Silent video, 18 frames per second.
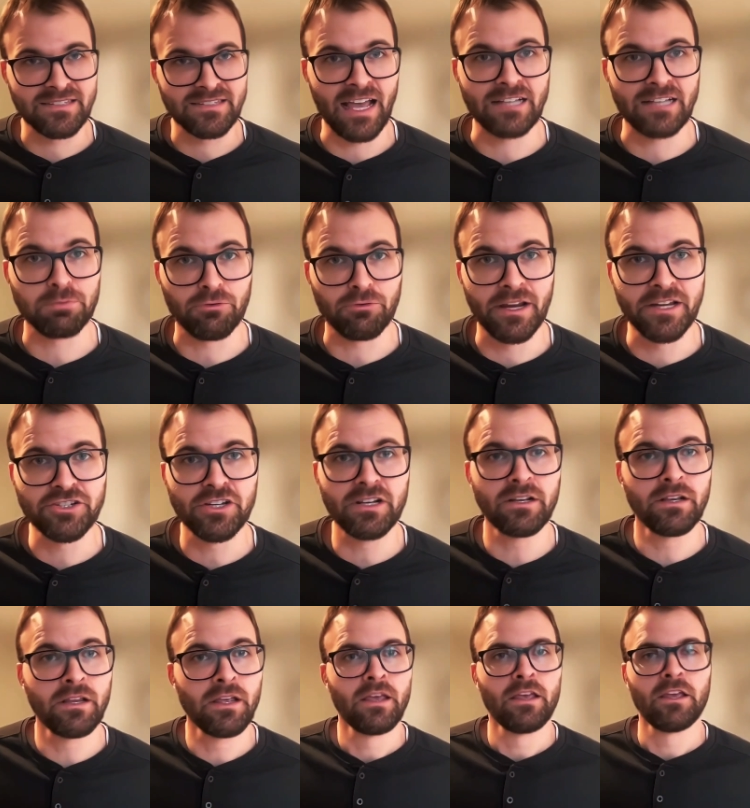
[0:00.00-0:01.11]

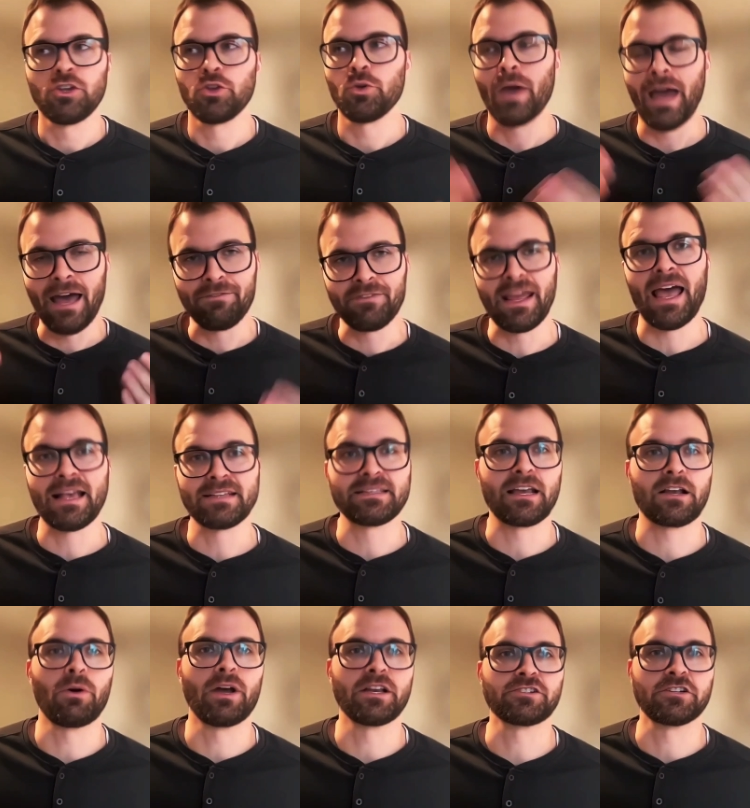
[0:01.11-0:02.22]
exploration, you have to ask
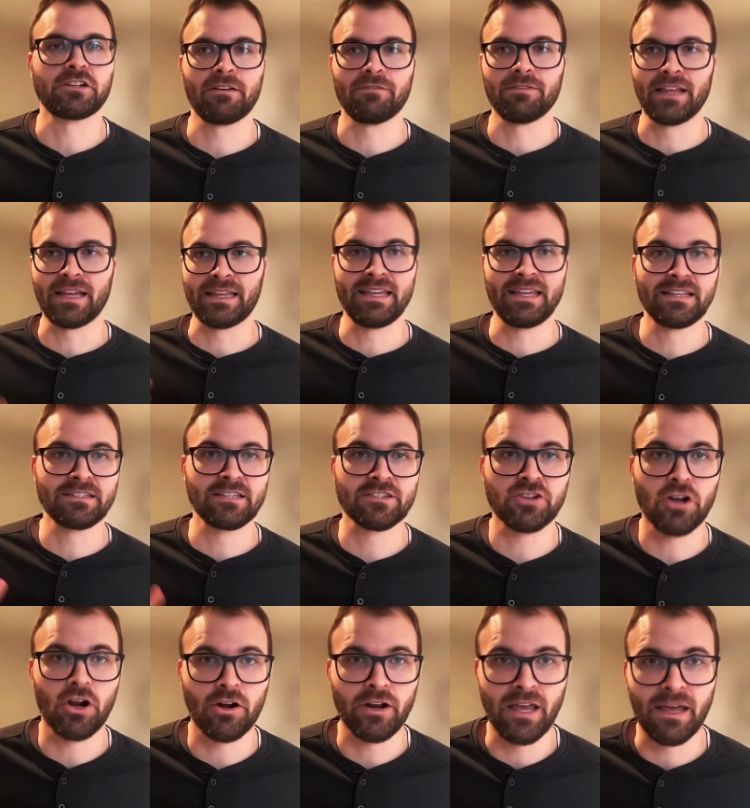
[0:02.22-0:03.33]
that question of like, is a
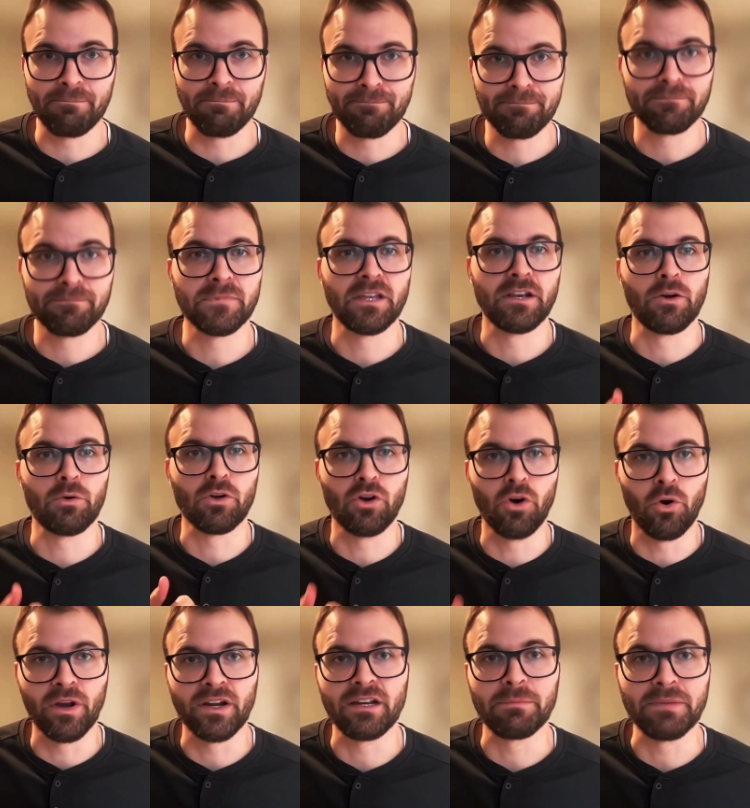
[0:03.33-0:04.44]
startup
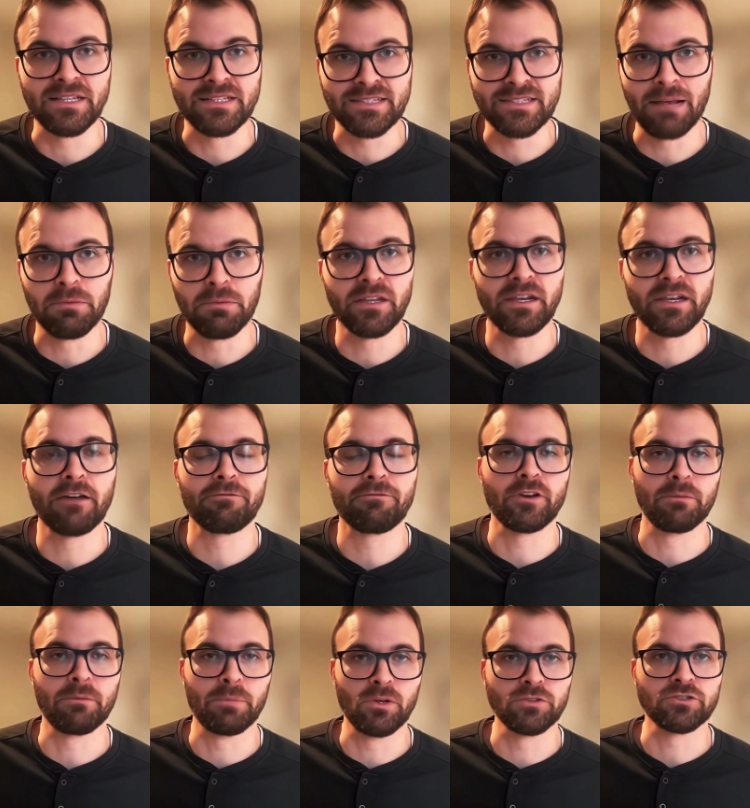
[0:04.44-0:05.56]
going to be stable enough for
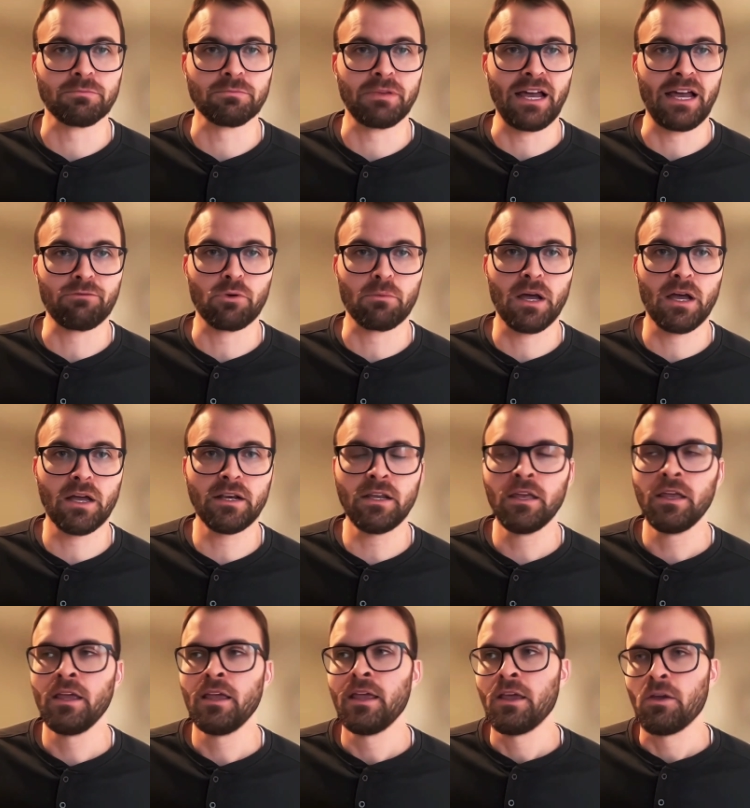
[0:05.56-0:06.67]
you to build your platform on?